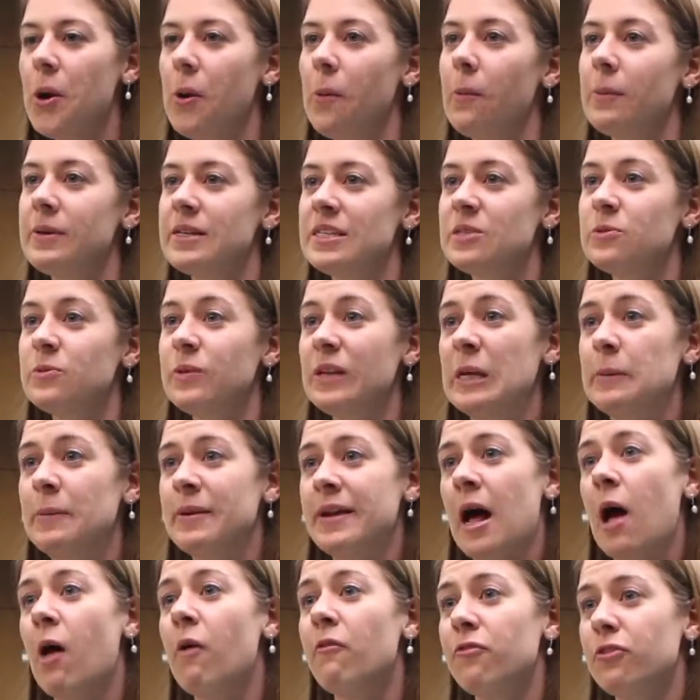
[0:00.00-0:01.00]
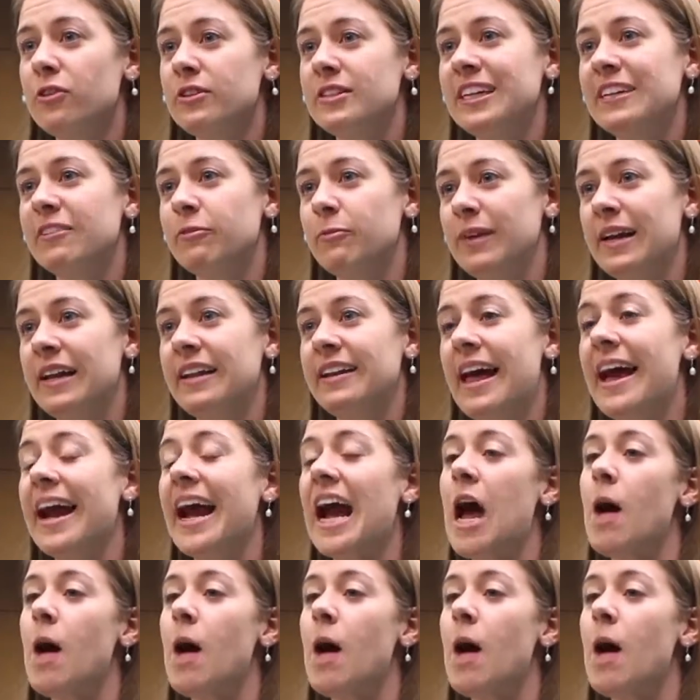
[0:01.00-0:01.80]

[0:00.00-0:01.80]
which has really been helpful to give me a leg